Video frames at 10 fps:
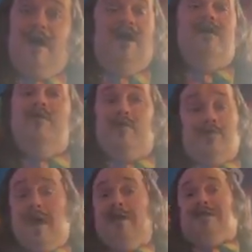never.
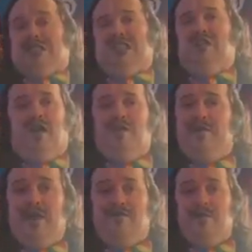I still
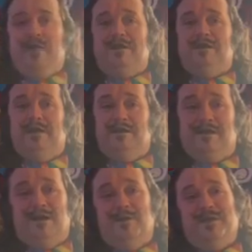haven't ever been to Little
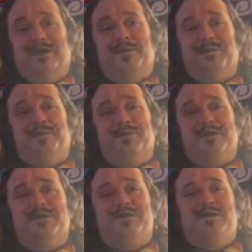Compton,
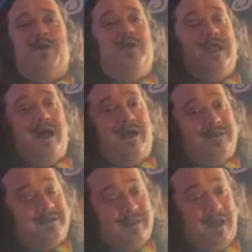so we
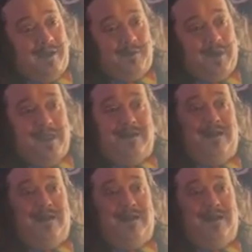ended